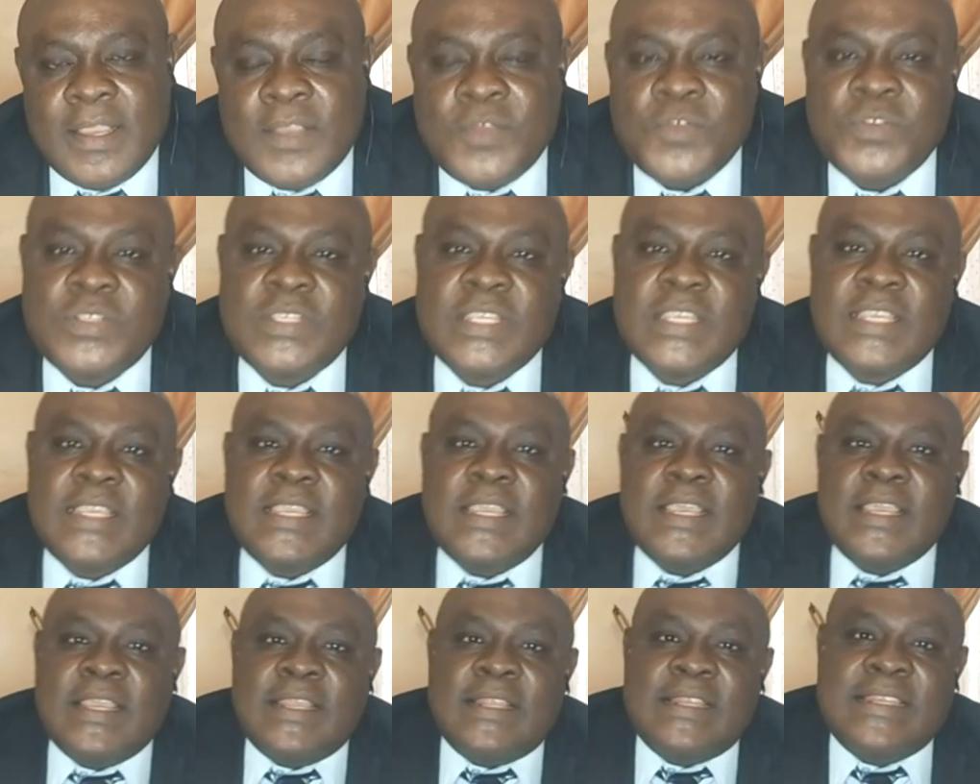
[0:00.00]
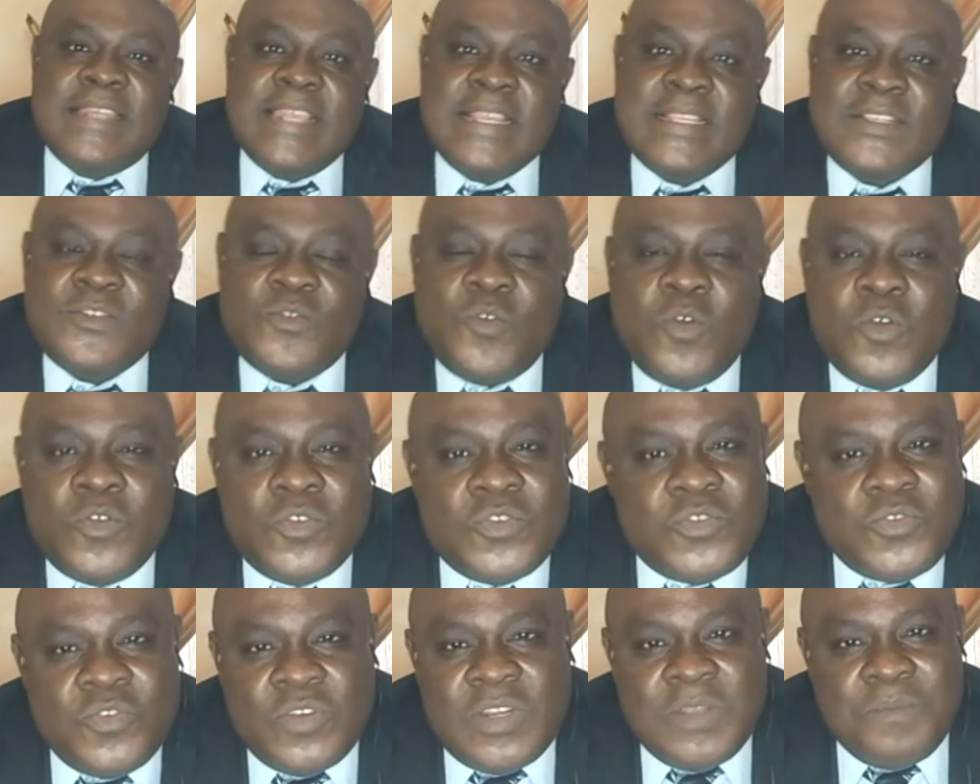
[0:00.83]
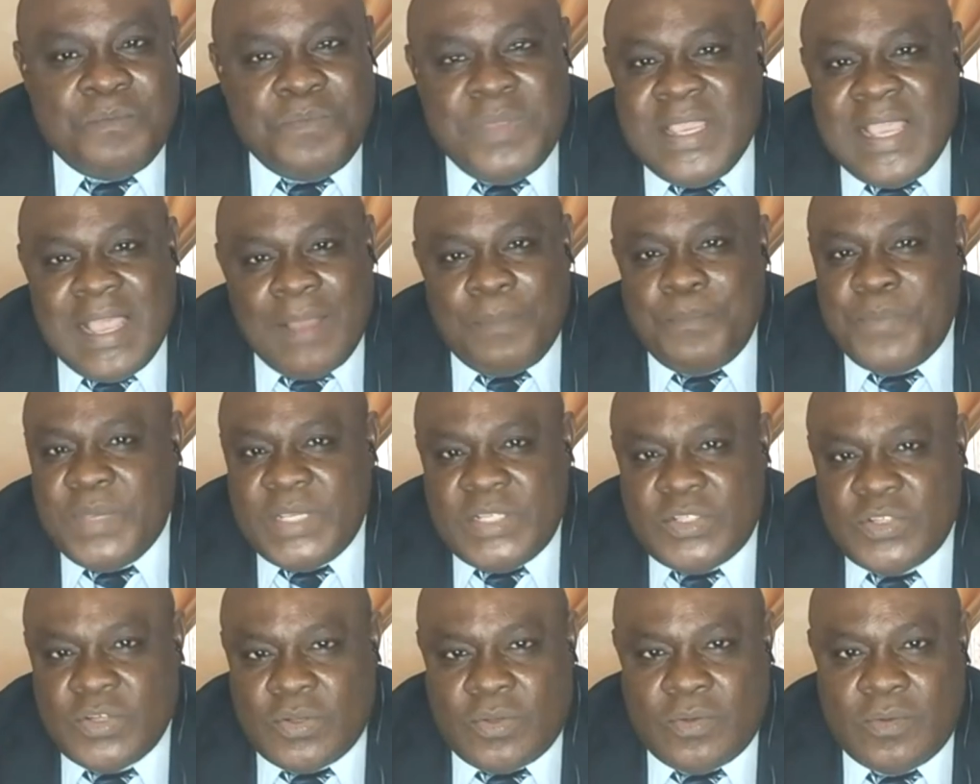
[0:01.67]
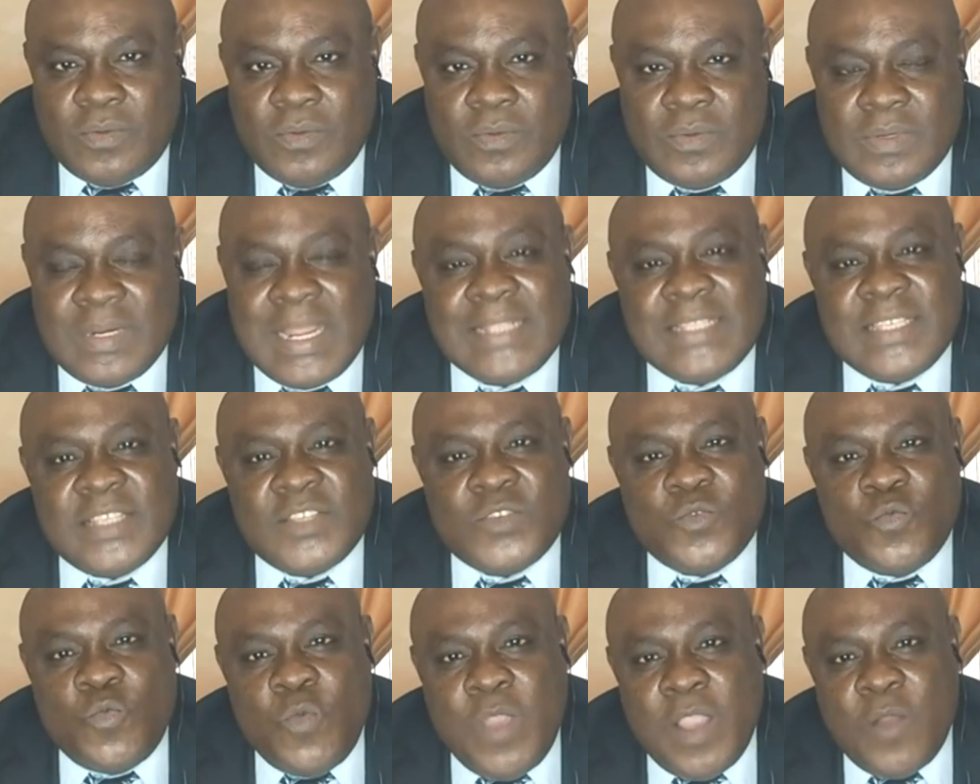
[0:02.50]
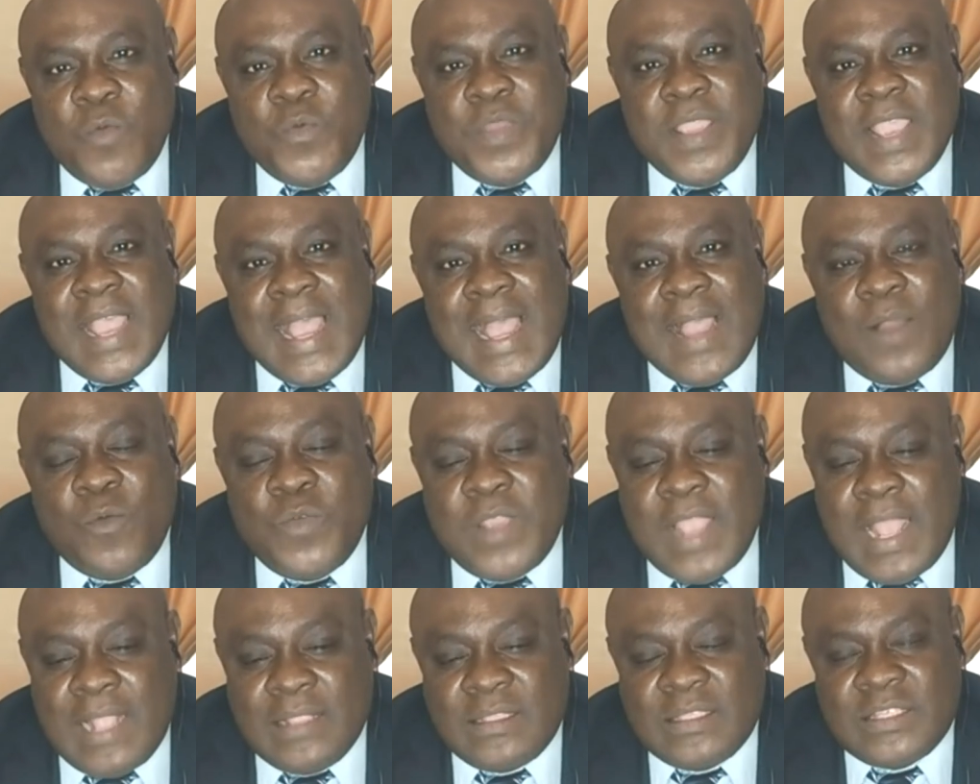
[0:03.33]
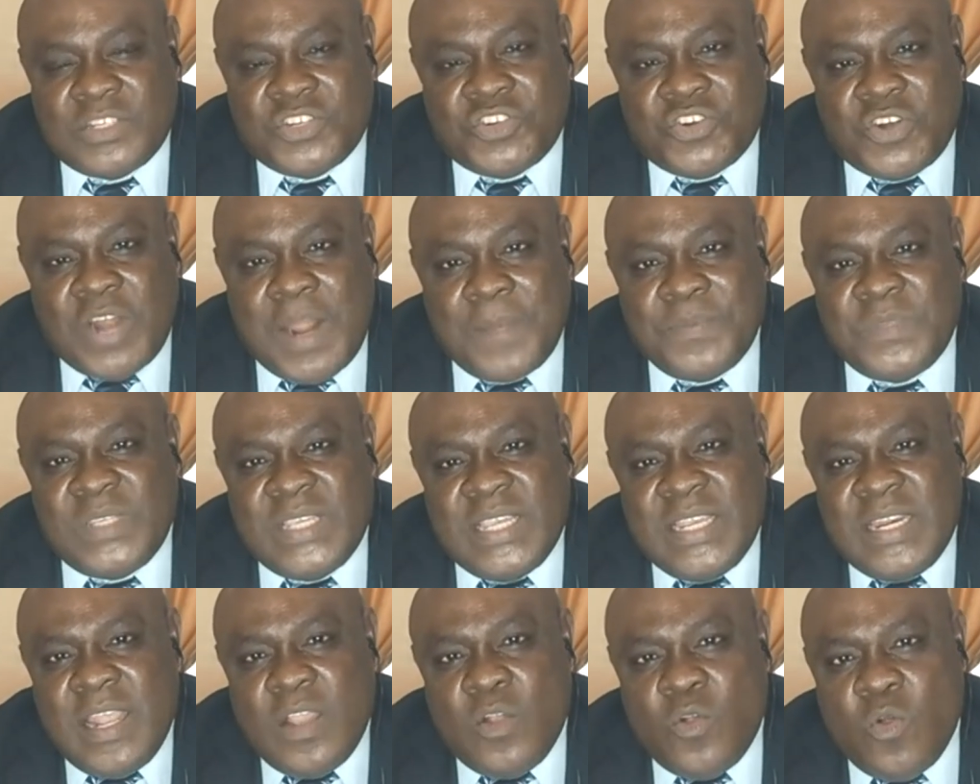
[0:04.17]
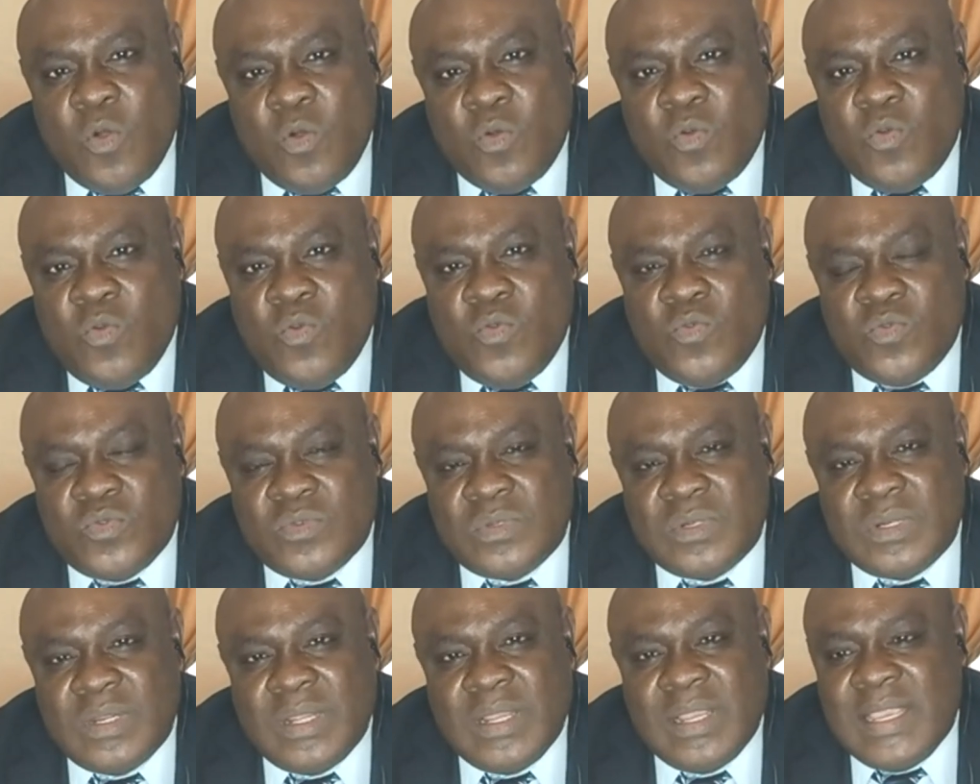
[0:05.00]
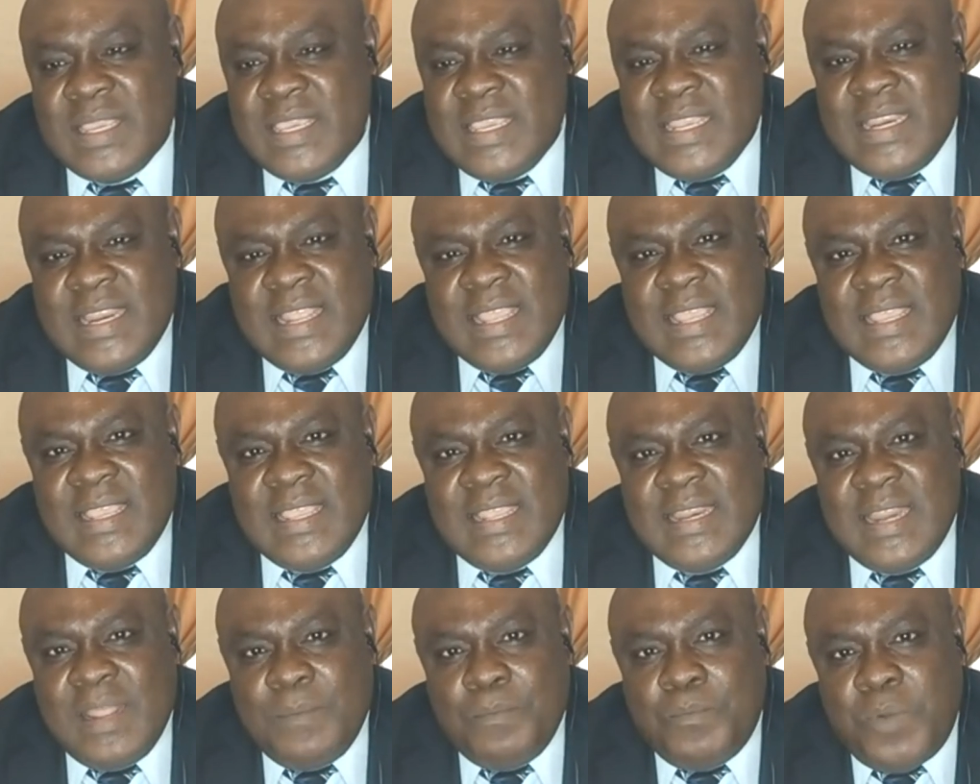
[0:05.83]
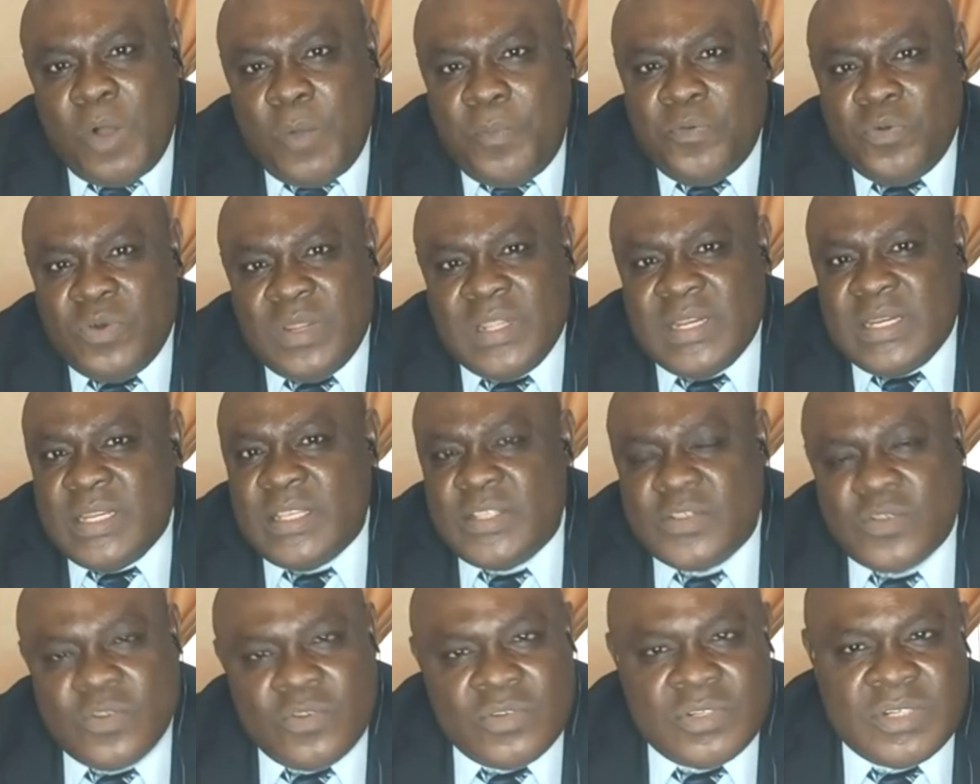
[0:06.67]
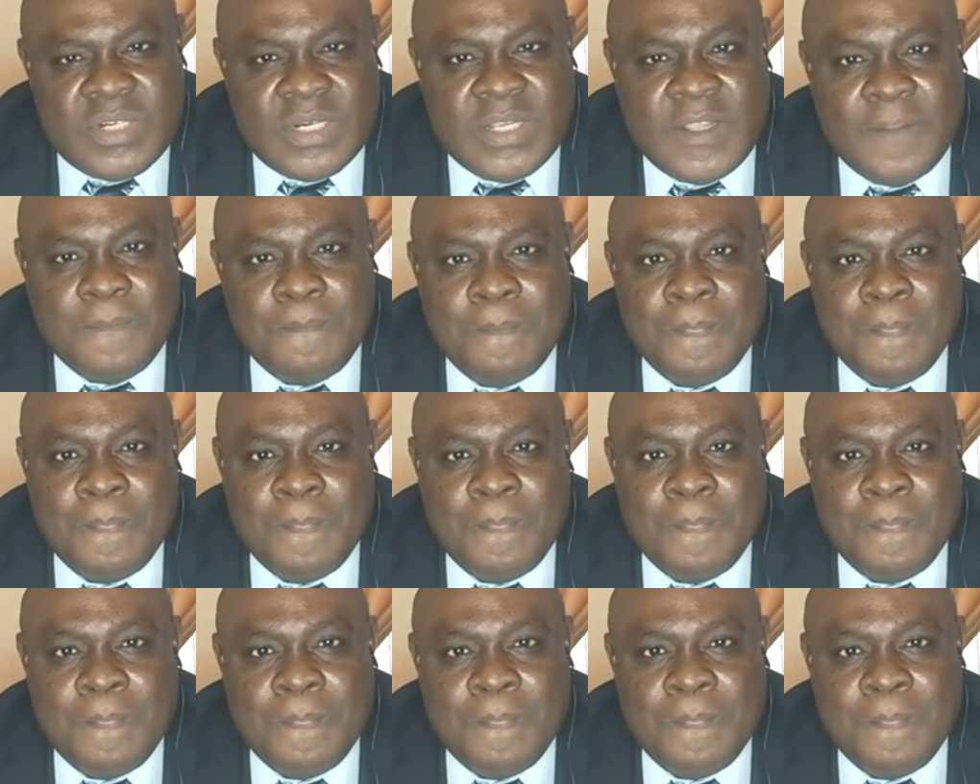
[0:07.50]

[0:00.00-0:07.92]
You see, this goes to the bigger picture. That is where we are. We are trapped in a cocoon in a, in a bubble in this country.